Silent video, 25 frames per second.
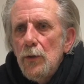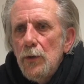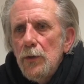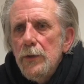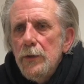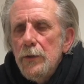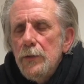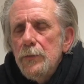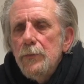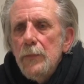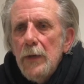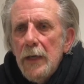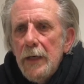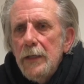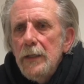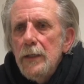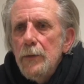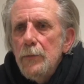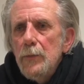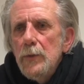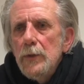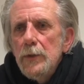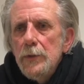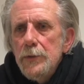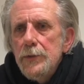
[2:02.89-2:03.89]
other
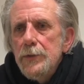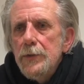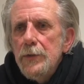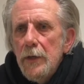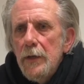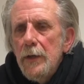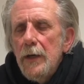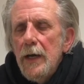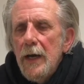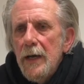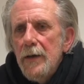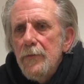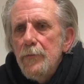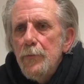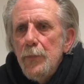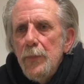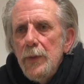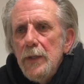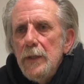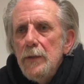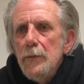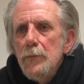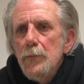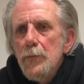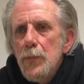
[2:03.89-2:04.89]
animals that have
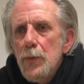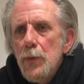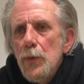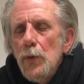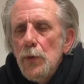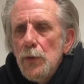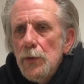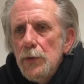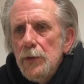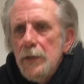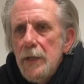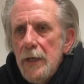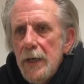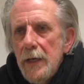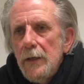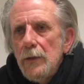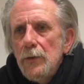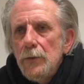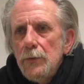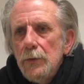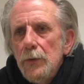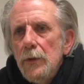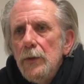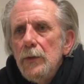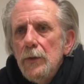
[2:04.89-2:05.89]
been brought
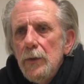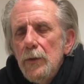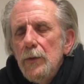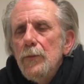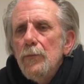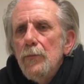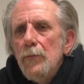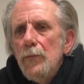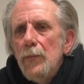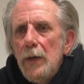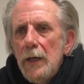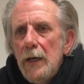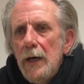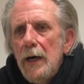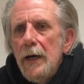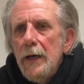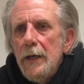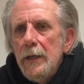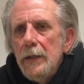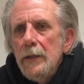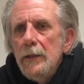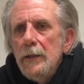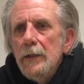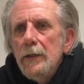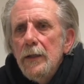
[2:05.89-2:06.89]
down
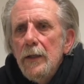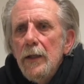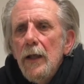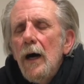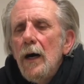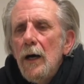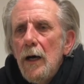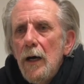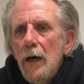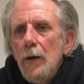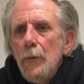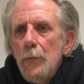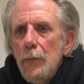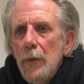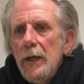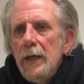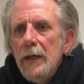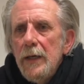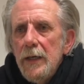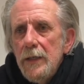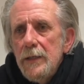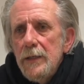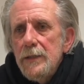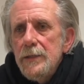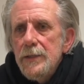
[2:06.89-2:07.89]
by
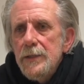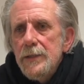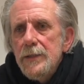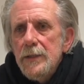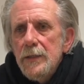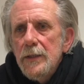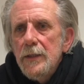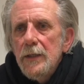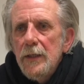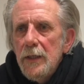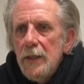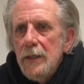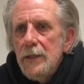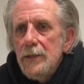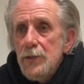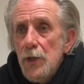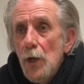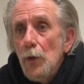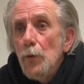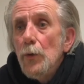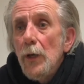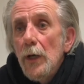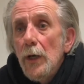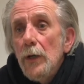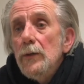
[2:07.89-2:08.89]
its
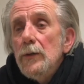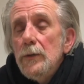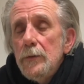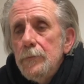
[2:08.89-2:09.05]
owner.